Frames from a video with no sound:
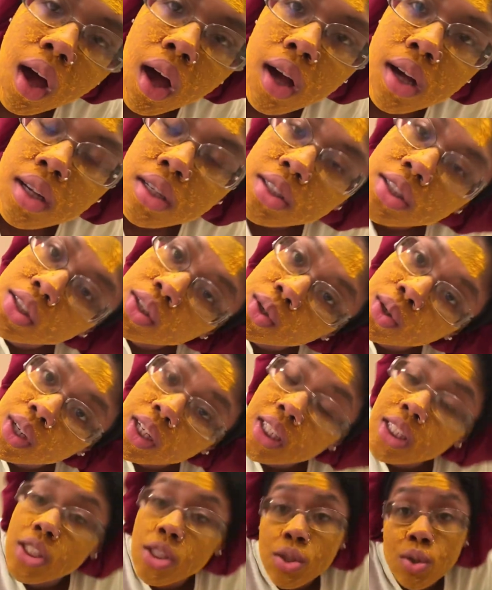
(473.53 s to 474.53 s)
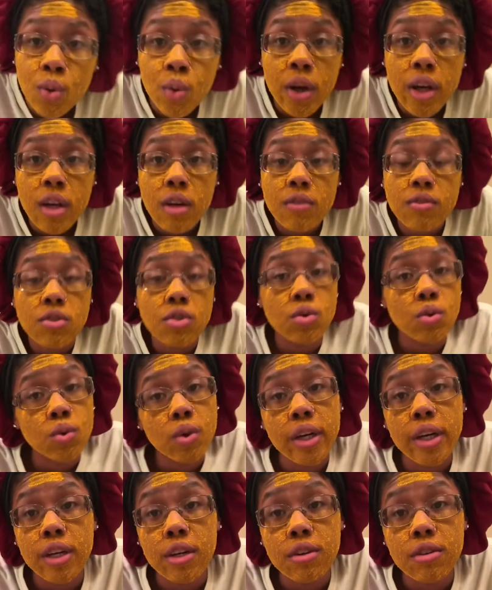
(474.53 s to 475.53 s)
So it is
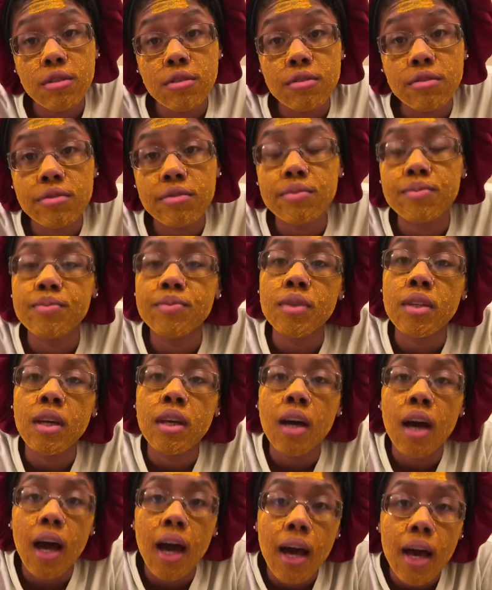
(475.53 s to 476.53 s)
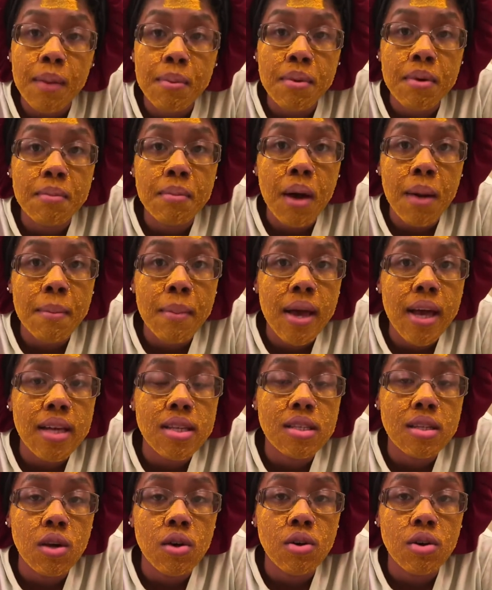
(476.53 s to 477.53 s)
12:12. I put my
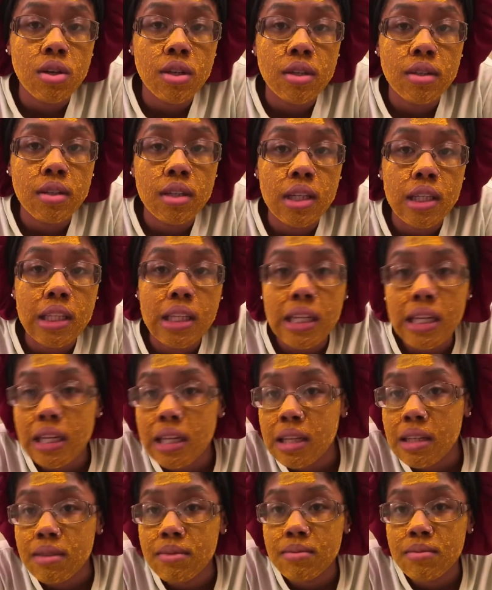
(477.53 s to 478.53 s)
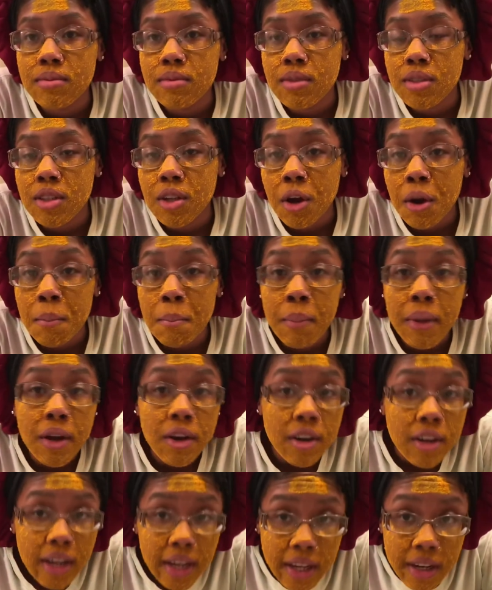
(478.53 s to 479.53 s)
mask on and let it start
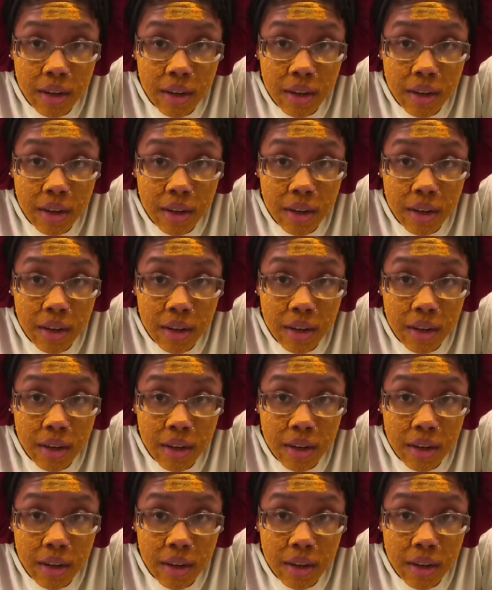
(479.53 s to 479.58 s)
marinating